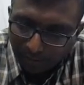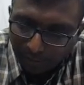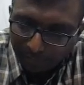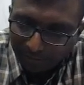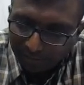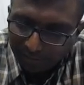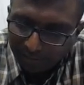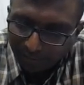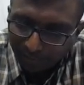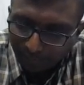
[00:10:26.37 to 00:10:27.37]
I'm
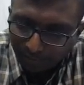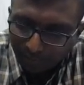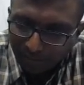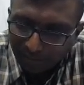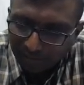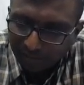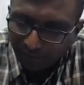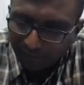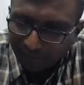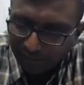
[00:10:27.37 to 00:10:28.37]
dictating, it is
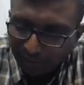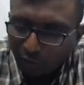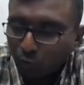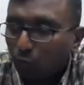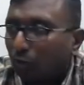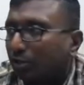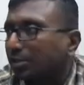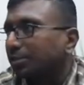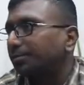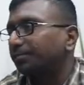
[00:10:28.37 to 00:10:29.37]
defined in two
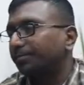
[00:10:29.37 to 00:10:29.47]
words.